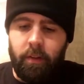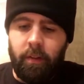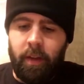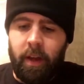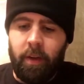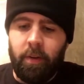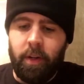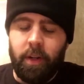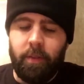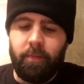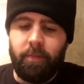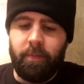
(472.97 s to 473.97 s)
See
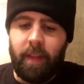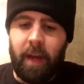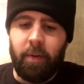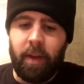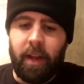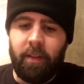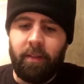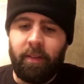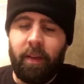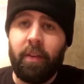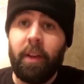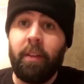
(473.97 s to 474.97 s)
how
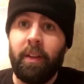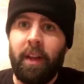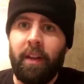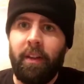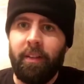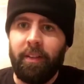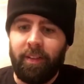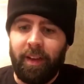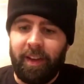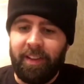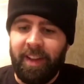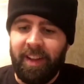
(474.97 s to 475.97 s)
70s and 80s and
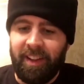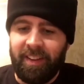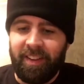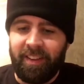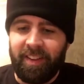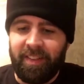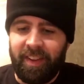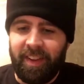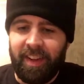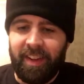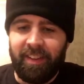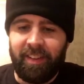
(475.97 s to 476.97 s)
psychedelic this stuff can
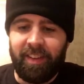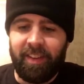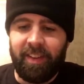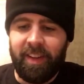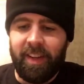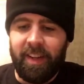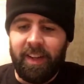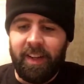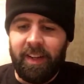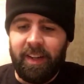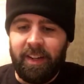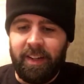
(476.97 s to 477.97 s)
get. So
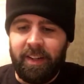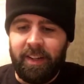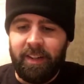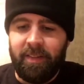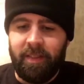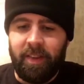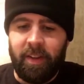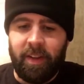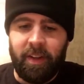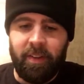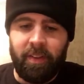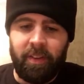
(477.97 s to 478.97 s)
there you
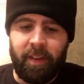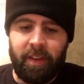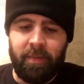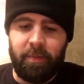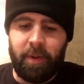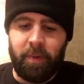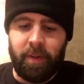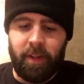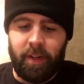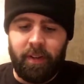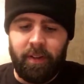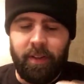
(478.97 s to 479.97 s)
go. It's like looks
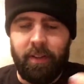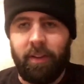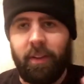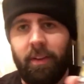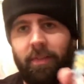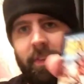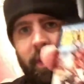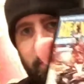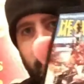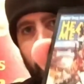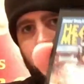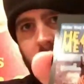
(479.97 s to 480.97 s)
like a
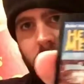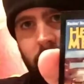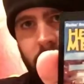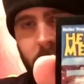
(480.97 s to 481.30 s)
female